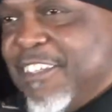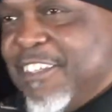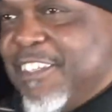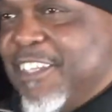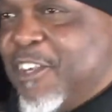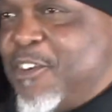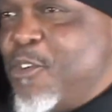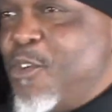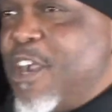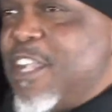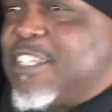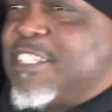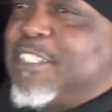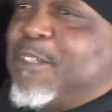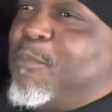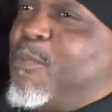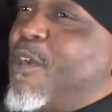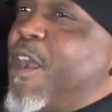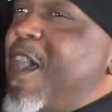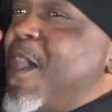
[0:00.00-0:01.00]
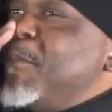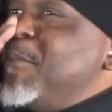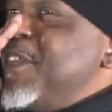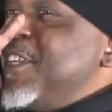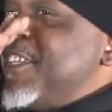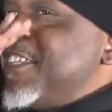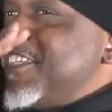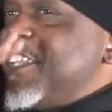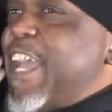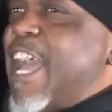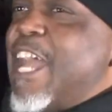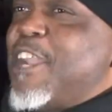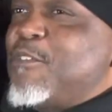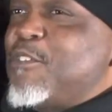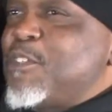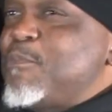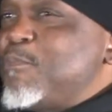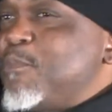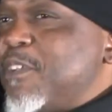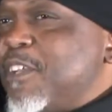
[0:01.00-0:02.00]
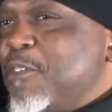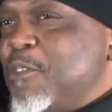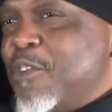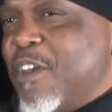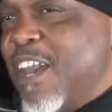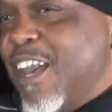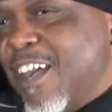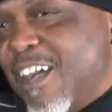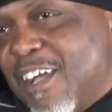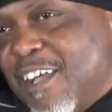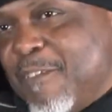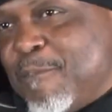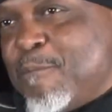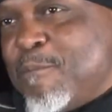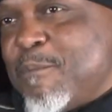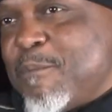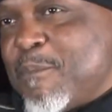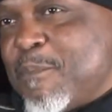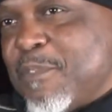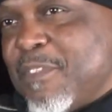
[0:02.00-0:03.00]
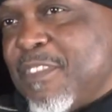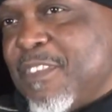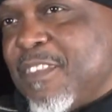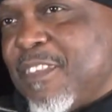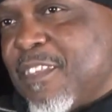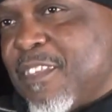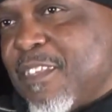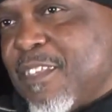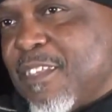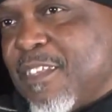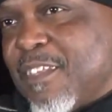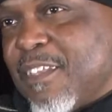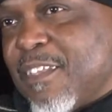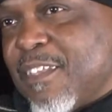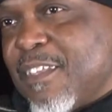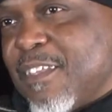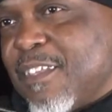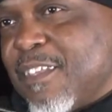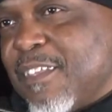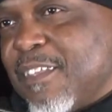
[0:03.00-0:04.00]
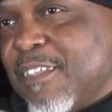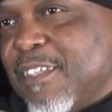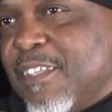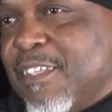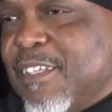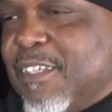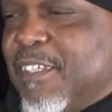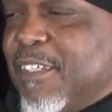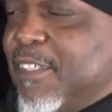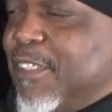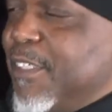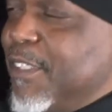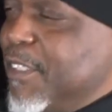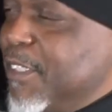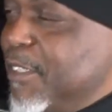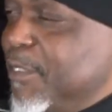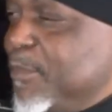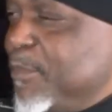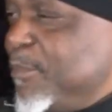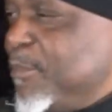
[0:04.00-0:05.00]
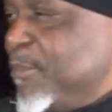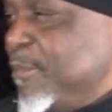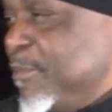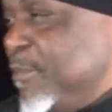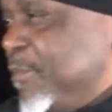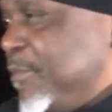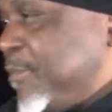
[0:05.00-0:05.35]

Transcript: The problem is out of respect. Huh? You know. Come on, don't do